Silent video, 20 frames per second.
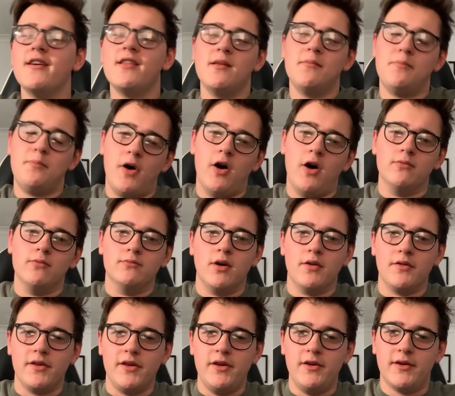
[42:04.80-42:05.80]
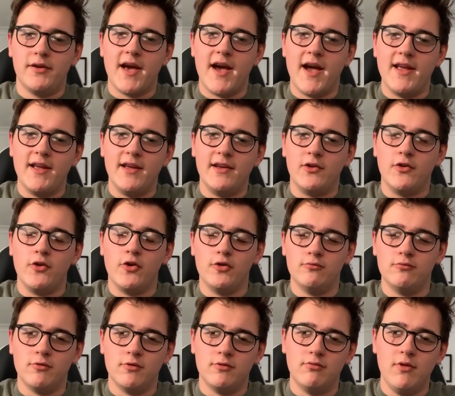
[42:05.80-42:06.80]
at the bottom of the UK in
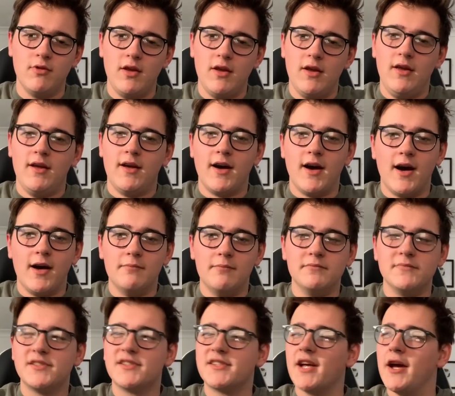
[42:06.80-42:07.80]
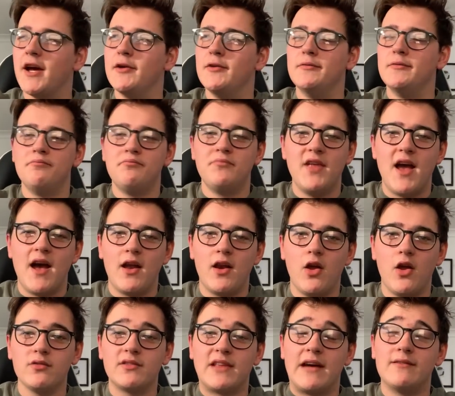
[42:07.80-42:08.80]
Cornwall. So yeah,
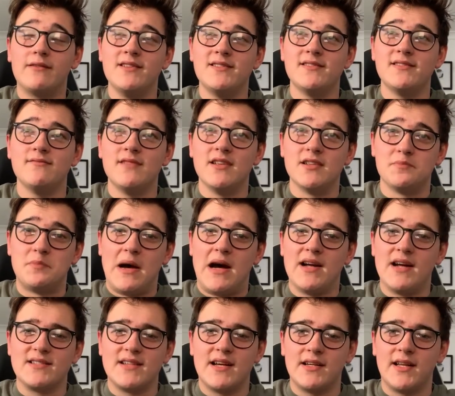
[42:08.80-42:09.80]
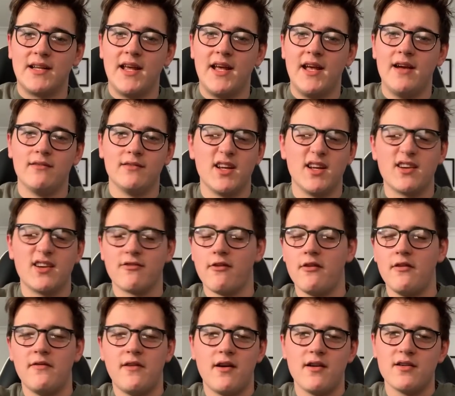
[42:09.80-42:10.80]
lockdown isn't as bad down here, and like
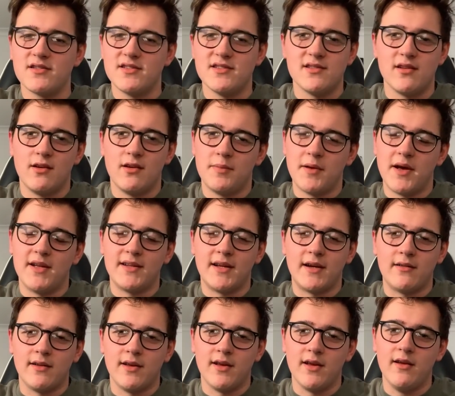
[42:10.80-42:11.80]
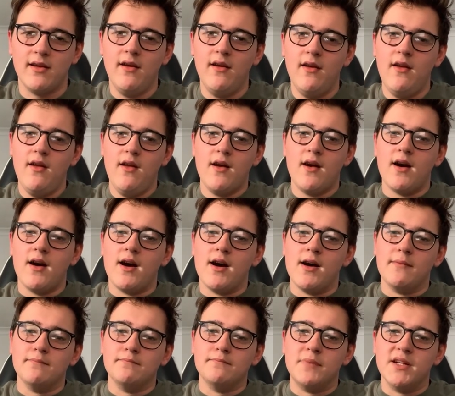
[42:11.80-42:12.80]
coronavirus is a lot better down here.
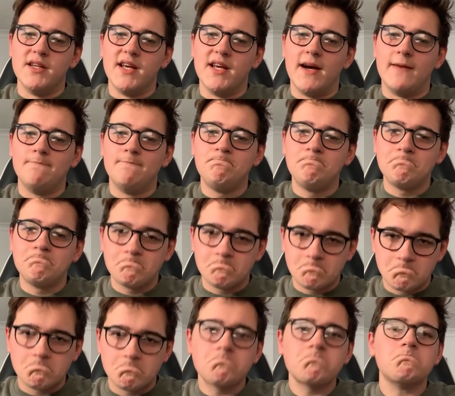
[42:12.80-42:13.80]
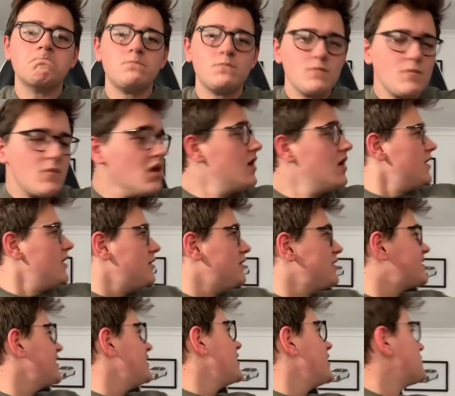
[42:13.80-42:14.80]
But yeah. You can
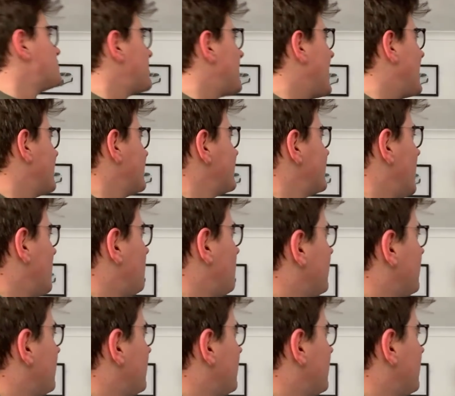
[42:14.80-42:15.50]
see those plants up